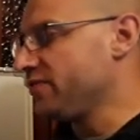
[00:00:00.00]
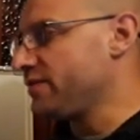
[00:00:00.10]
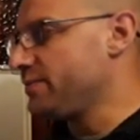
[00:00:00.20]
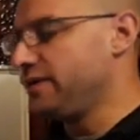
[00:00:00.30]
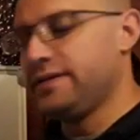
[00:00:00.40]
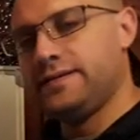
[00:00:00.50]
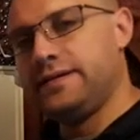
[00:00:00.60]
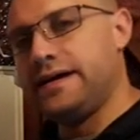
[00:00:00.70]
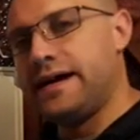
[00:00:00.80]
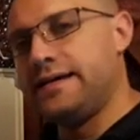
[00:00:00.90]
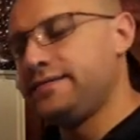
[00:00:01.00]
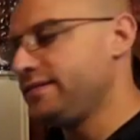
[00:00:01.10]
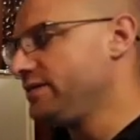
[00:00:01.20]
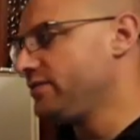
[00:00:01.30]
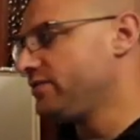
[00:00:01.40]
stability, ice
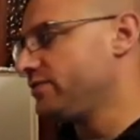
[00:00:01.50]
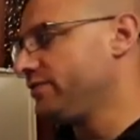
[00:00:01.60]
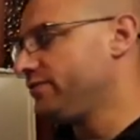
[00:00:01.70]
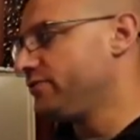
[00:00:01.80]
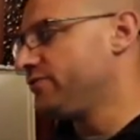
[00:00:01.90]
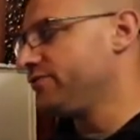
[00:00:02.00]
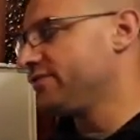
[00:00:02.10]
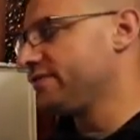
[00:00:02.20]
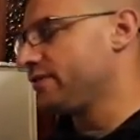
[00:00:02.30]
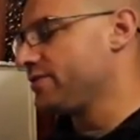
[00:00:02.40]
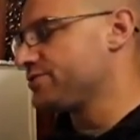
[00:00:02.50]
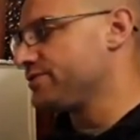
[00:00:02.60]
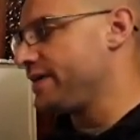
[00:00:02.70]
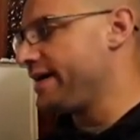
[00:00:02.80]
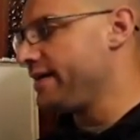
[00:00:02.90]
age refuges,
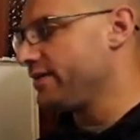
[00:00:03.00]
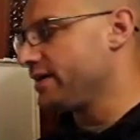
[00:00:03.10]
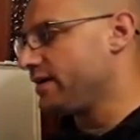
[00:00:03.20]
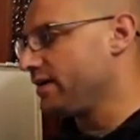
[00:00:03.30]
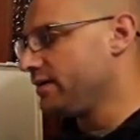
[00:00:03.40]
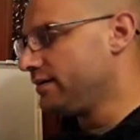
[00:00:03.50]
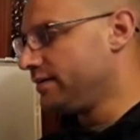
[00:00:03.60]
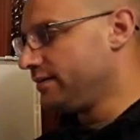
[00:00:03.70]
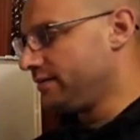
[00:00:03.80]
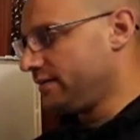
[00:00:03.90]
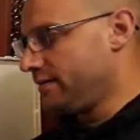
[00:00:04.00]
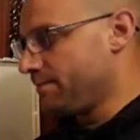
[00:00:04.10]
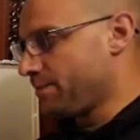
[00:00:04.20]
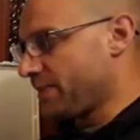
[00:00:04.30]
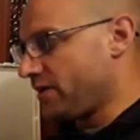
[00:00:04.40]
larger area,
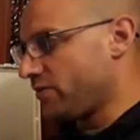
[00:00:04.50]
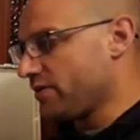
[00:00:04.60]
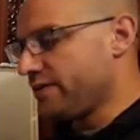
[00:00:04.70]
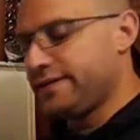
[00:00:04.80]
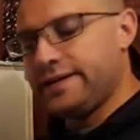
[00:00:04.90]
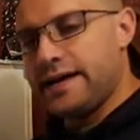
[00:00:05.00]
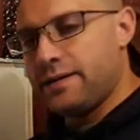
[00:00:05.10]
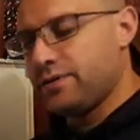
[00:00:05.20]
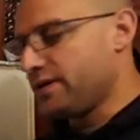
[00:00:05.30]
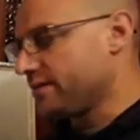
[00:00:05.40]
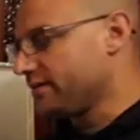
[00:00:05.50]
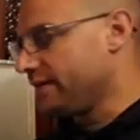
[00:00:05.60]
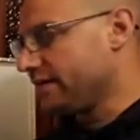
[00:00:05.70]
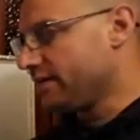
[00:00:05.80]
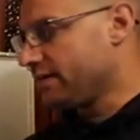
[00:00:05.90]
or the
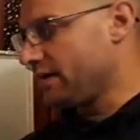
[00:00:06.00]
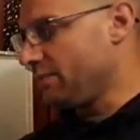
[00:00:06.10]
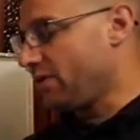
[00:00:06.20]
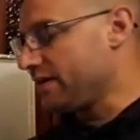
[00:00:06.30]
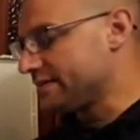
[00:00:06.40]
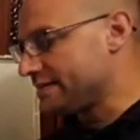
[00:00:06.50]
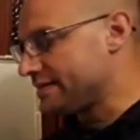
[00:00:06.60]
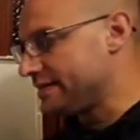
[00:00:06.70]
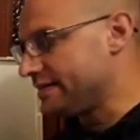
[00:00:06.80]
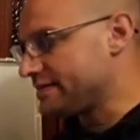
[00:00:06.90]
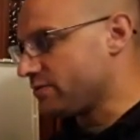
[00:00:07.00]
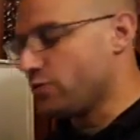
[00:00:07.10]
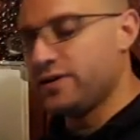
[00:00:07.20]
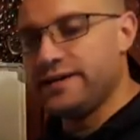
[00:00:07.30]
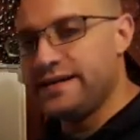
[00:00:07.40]
abiotic hypothesis
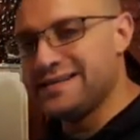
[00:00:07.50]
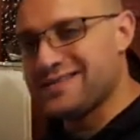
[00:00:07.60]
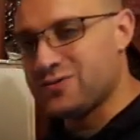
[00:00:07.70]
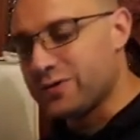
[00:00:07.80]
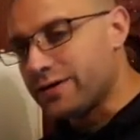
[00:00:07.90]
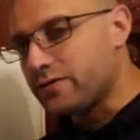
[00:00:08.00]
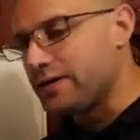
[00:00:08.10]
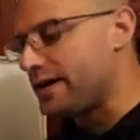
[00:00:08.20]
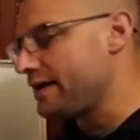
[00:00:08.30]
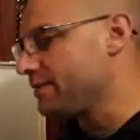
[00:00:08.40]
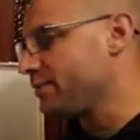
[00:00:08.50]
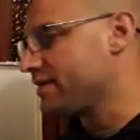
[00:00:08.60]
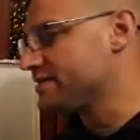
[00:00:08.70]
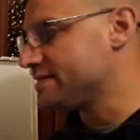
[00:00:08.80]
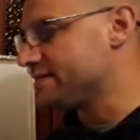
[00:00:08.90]
or the historical
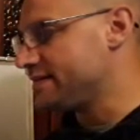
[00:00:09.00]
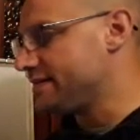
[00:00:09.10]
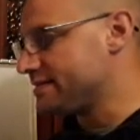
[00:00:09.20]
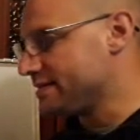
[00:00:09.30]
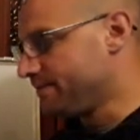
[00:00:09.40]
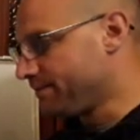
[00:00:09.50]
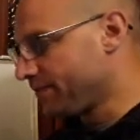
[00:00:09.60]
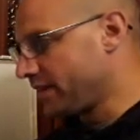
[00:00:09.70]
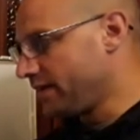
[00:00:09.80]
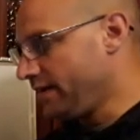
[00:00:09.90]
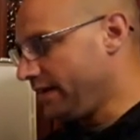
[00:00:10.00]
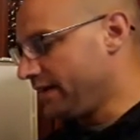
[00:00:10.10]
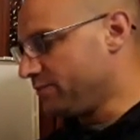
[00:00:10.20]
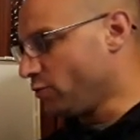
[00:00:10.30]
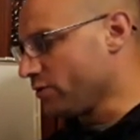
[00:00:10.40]
hypothesis,
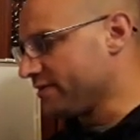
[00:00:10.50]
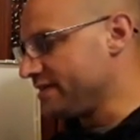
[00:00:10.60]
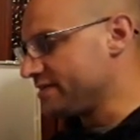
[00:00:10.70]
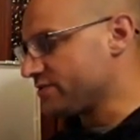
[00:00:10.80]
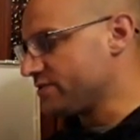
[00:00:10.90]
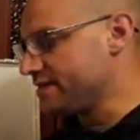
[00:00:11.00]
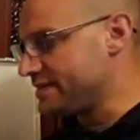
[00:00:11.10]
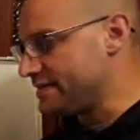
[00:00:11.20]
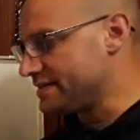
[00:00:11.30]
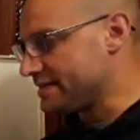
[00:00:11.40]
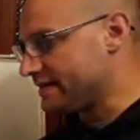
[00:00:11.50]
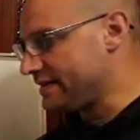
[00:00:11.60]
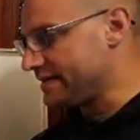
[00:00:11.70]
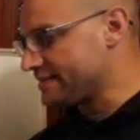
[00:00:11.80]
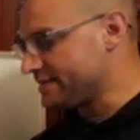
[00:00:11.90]
and more resources,
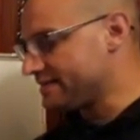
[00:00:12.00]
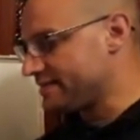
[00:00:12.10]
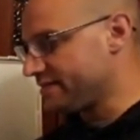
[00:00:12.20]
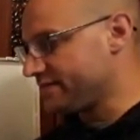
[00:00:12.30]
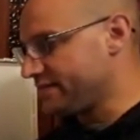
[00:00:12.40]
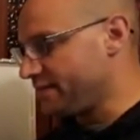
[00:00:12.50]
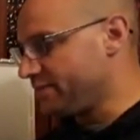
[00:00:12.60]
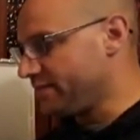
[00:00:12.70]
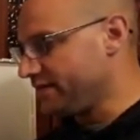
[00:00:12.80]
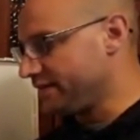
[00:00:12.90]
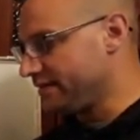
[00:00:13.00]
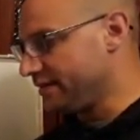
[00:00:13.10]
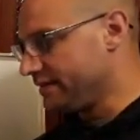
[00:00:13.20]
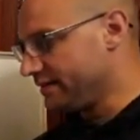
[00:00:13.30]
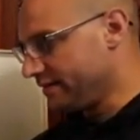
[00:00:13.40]
less seasonality,